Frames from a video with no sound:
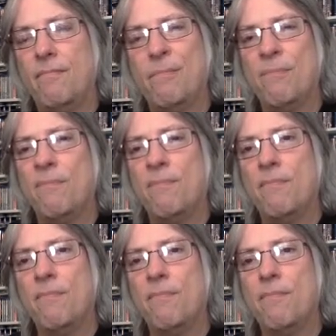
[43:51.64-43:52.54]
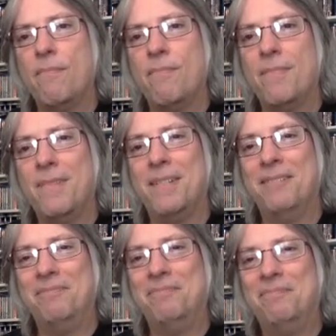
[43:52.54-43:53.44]

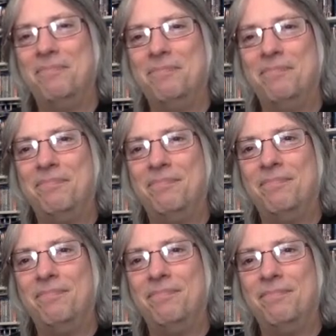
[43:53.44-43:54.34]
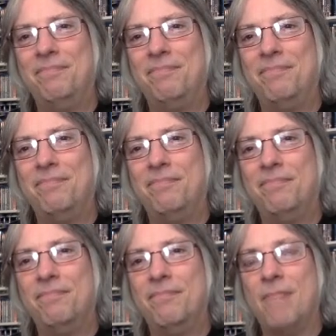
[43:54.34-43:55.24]

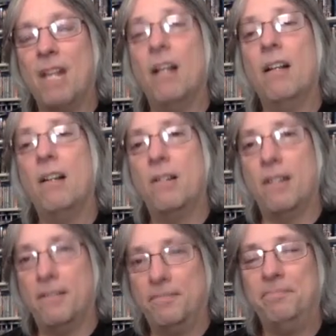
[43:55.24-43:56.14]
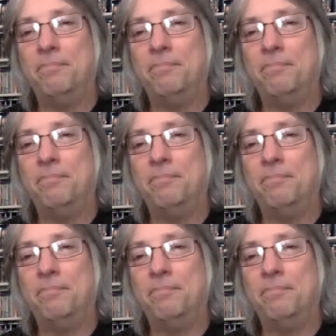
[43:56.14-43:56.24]
The person shown says nothing.